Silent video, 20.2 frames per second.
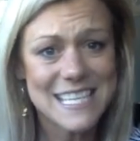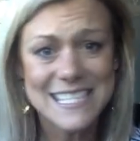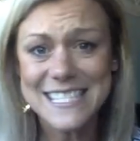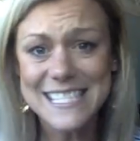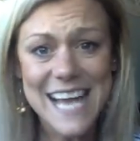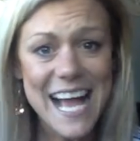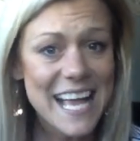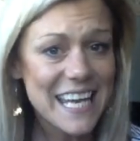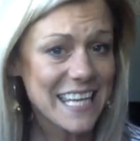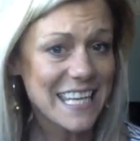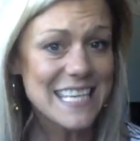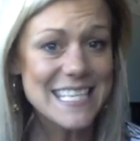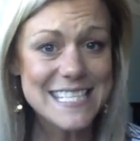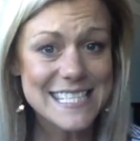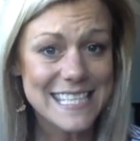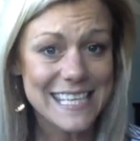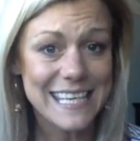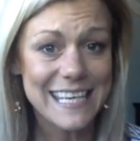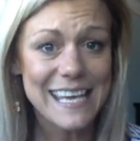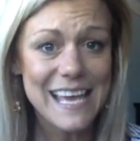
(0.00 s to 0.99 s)
It's not
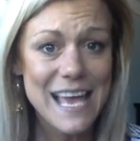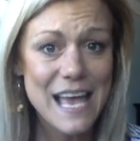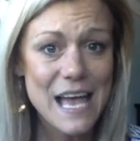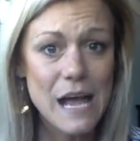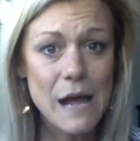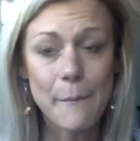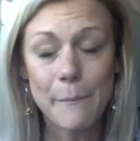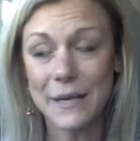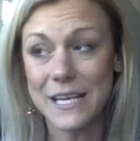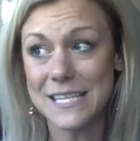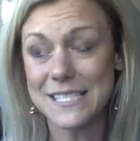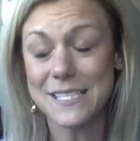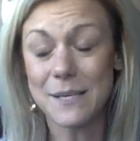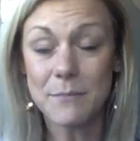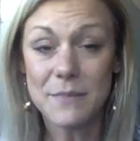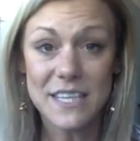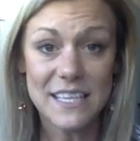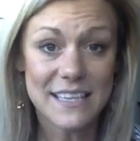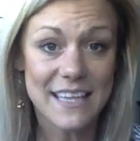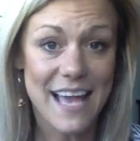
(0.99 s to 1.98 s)
easy, but it's
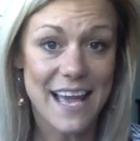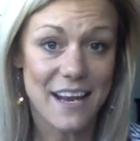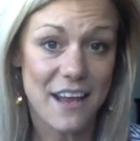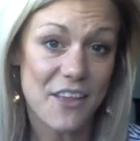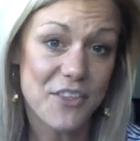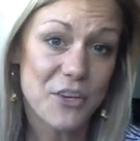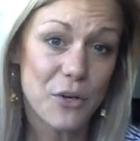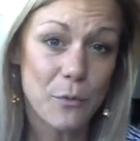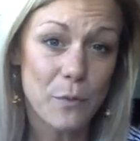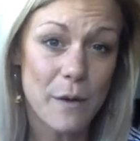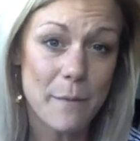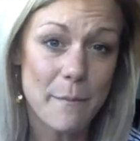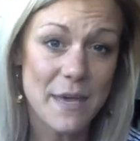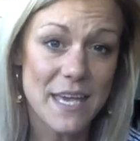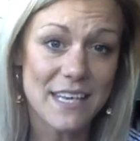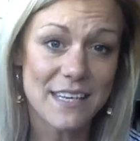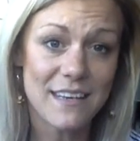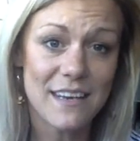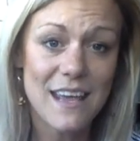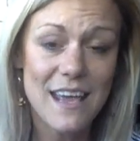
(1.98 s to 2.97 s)
something that other
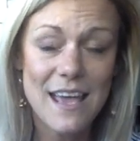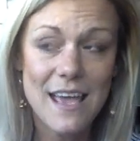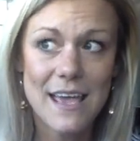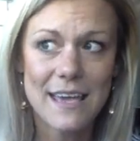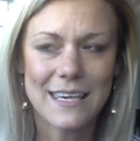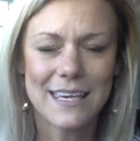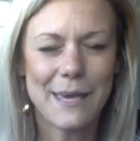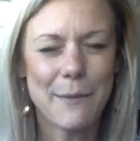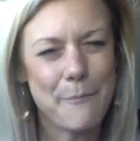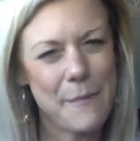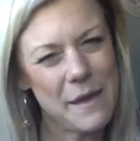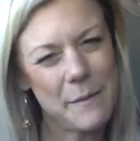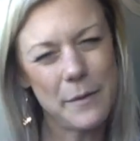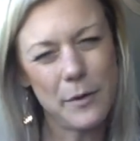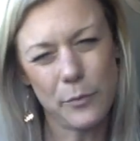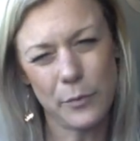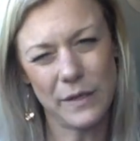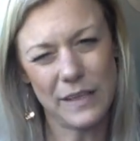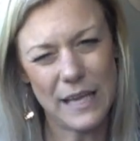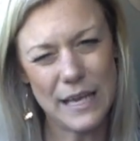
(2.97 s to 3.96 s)
women can
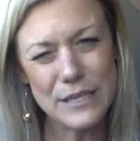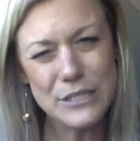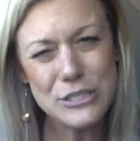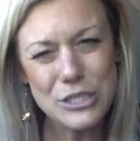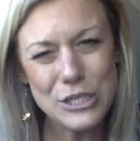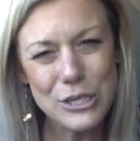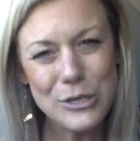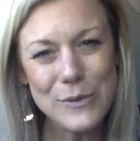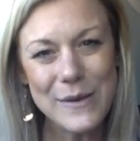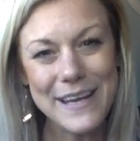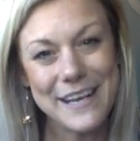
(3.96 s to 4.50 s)
maybe relate to.